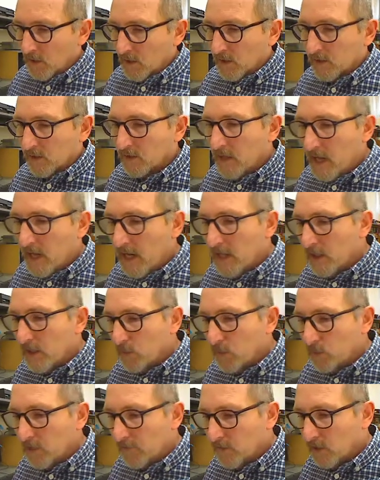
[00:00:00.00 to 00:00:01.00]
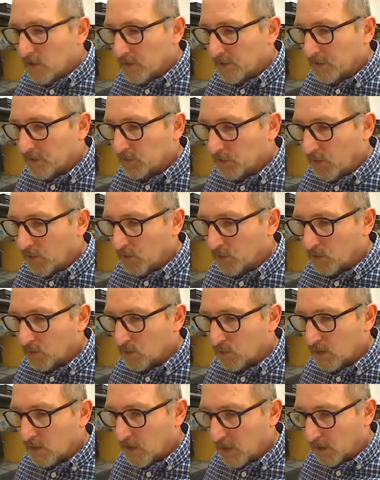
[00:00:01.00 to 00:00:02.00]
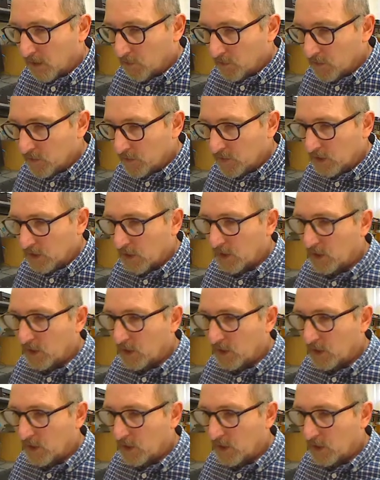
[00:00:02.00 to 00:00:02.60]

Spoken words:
Now that we've got the total current,